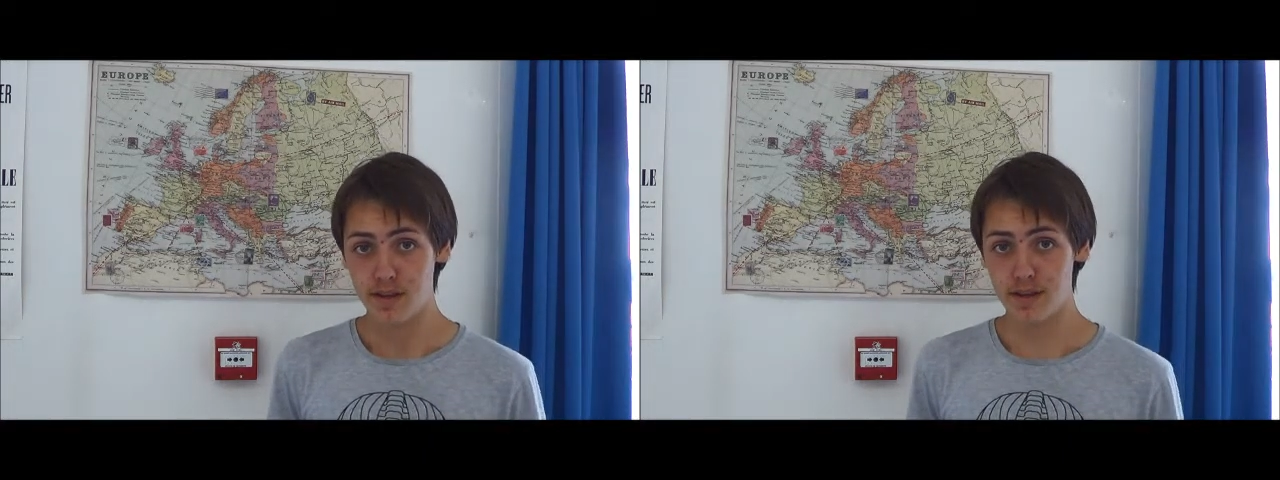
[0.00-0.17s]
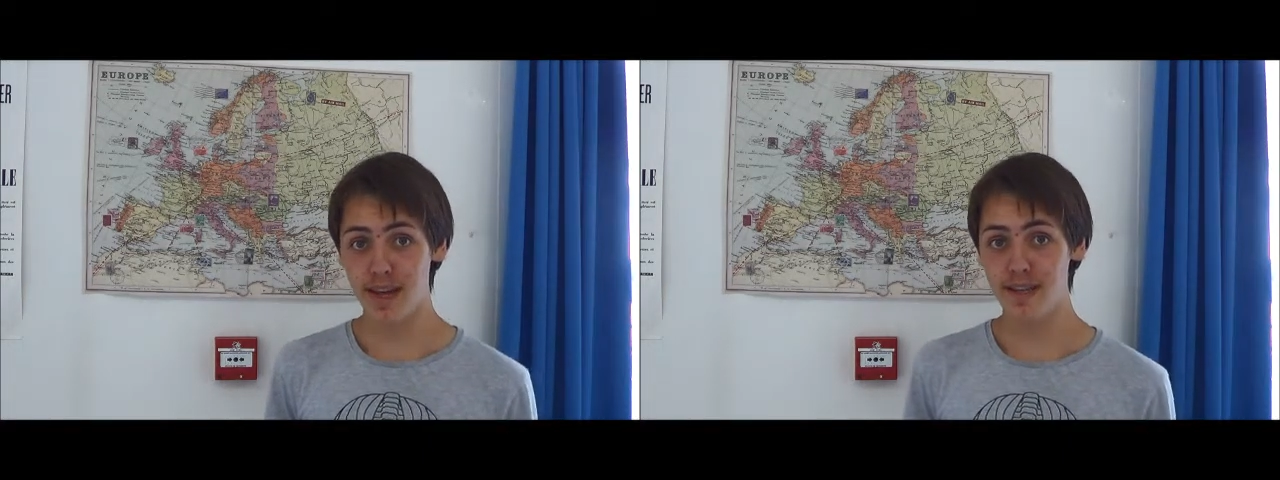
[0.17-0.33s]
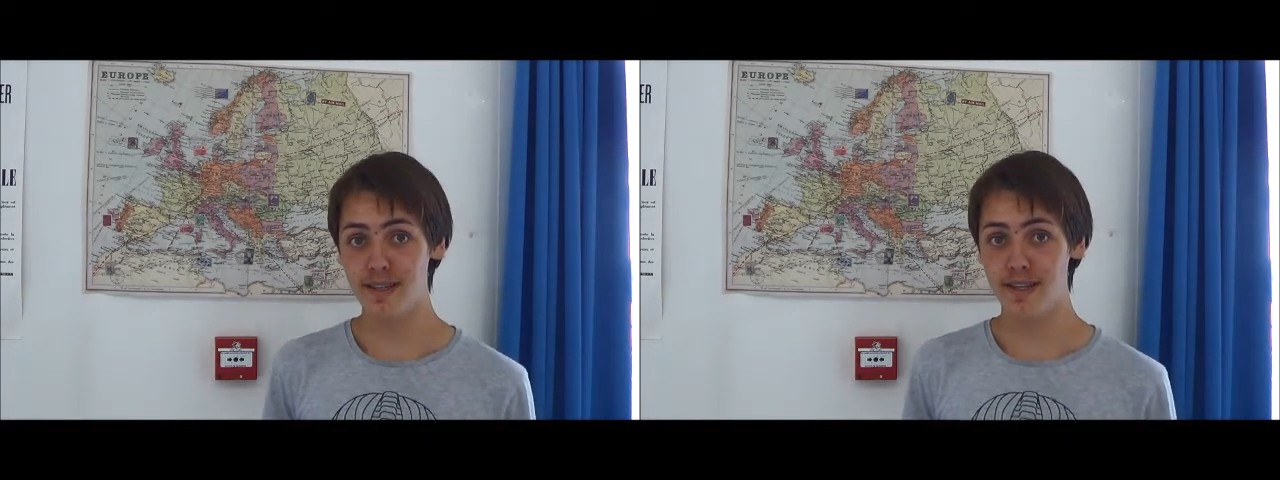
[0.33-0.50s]

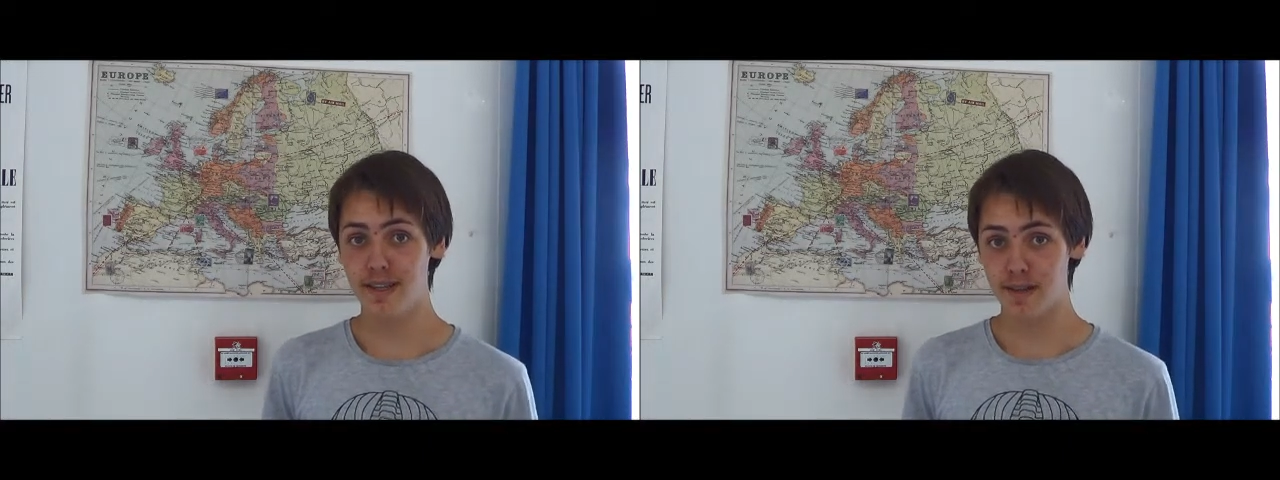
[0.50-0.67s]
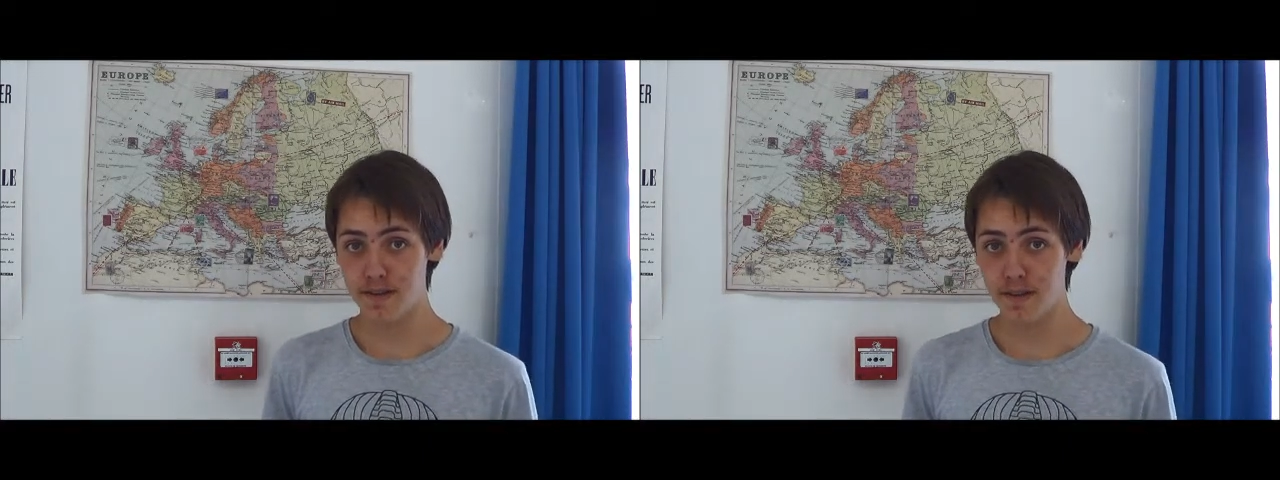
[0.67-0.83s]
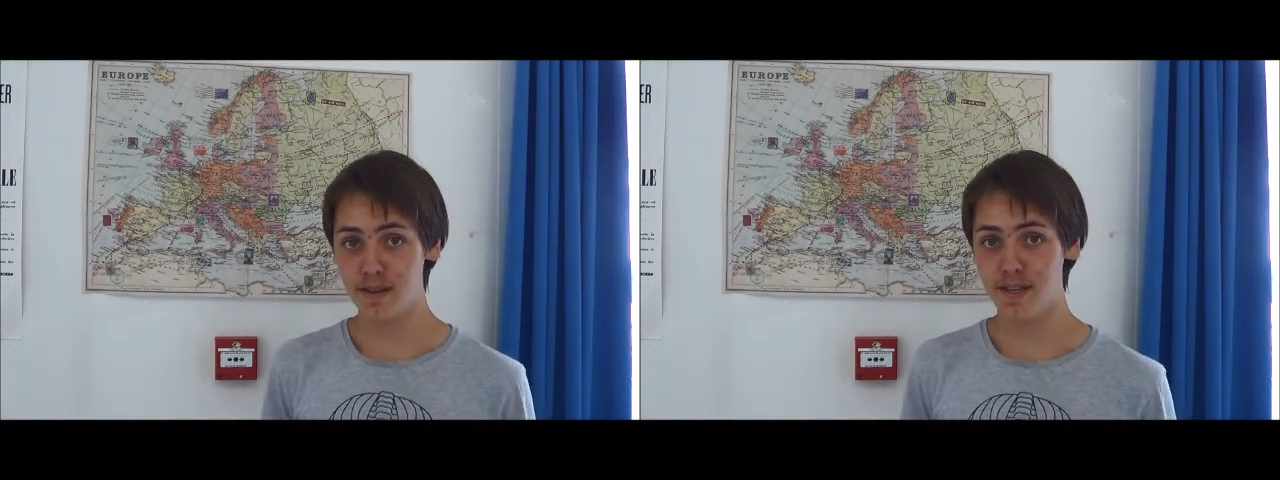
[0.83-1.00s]

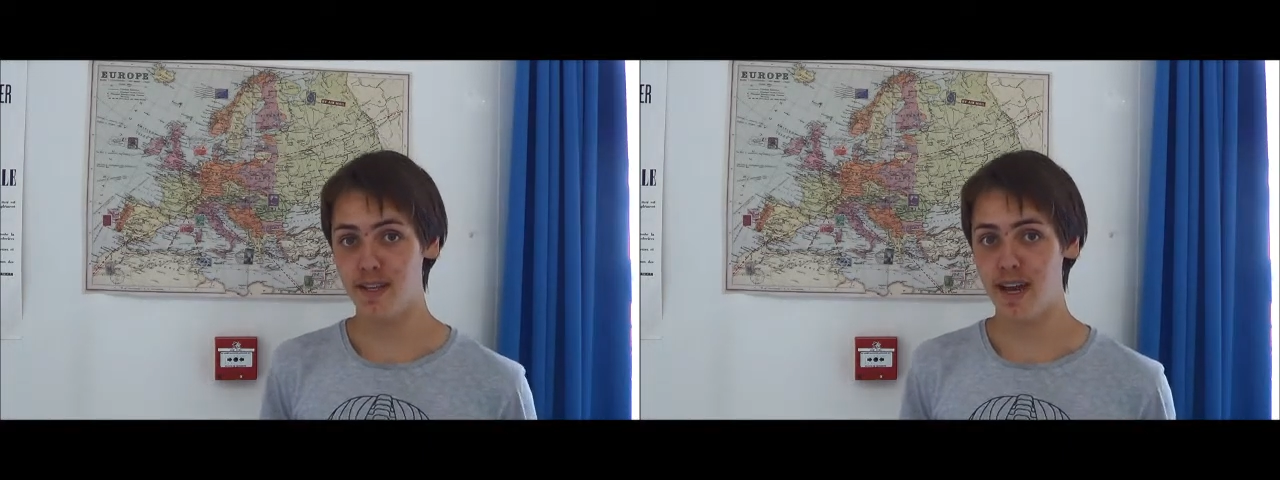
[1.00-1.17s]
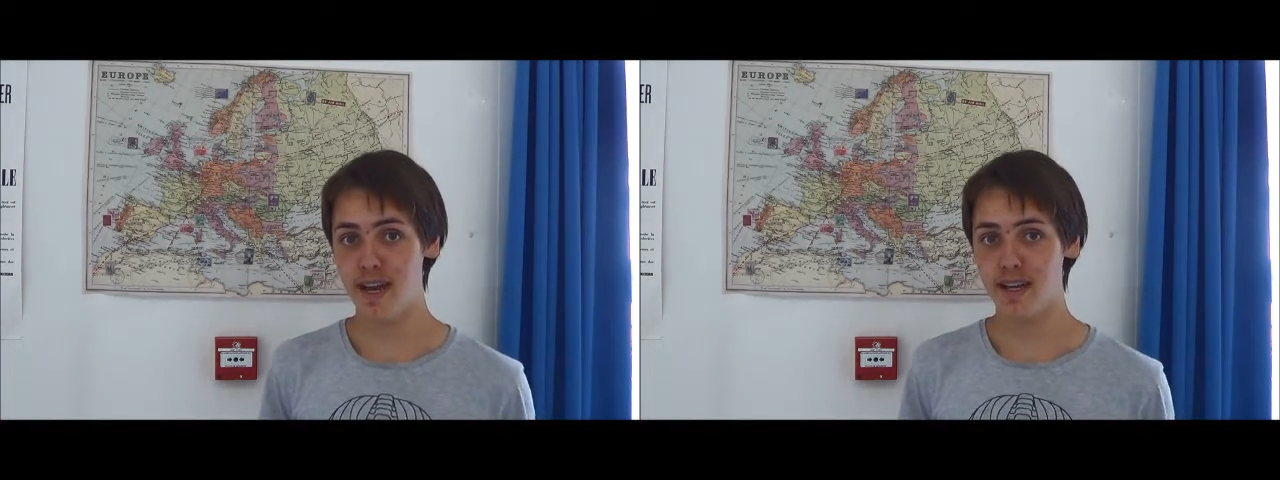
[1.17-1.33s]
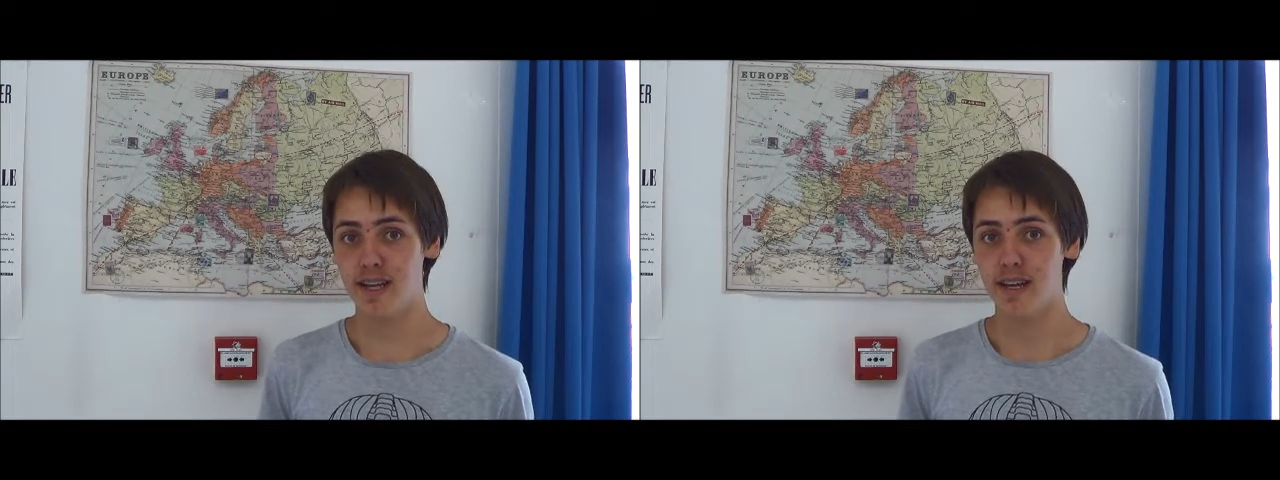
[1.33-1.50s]

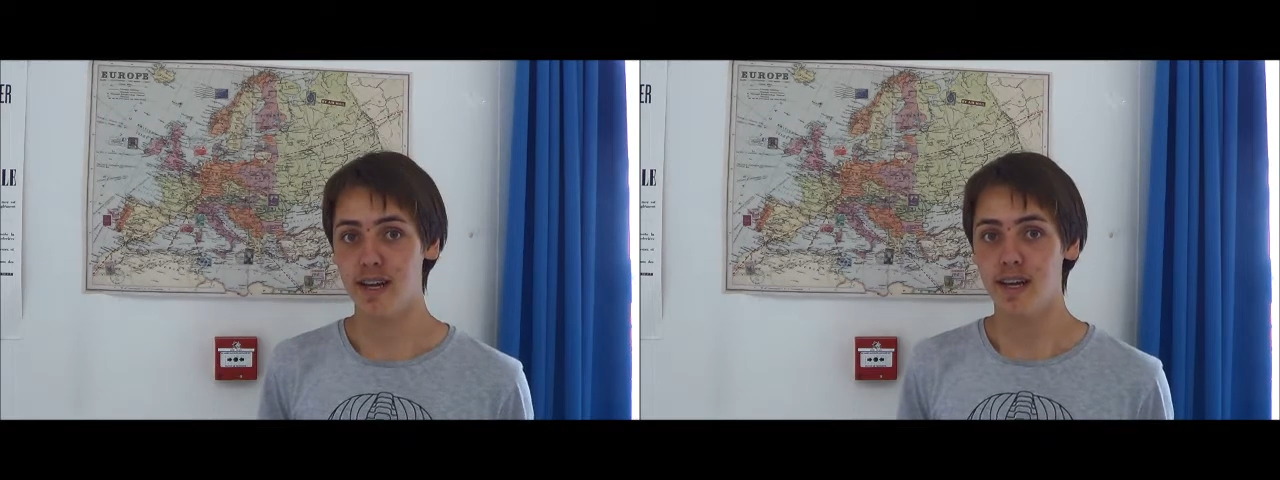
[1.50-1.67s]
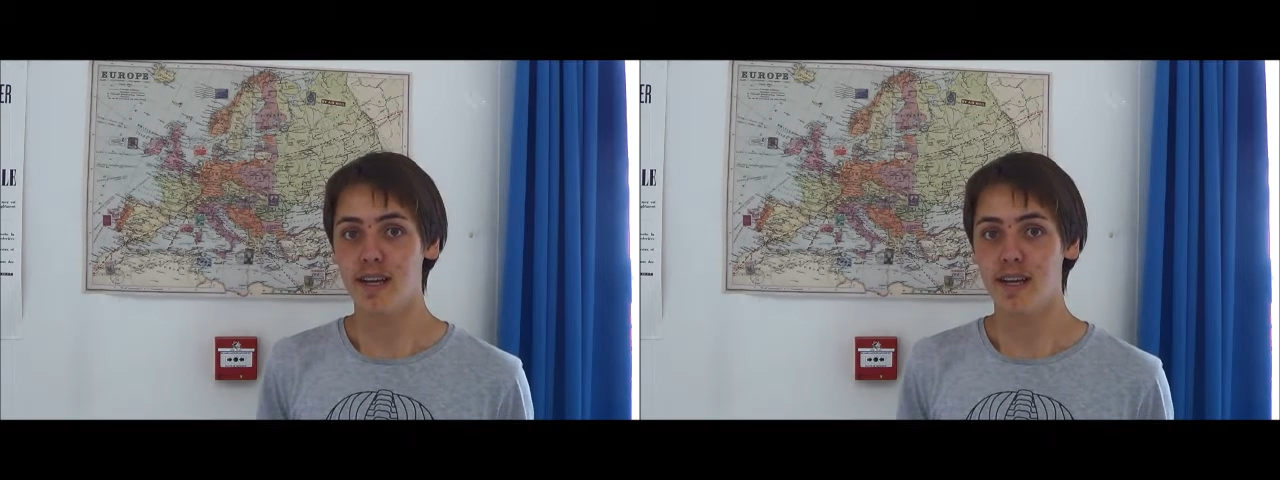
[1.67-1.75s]
1939,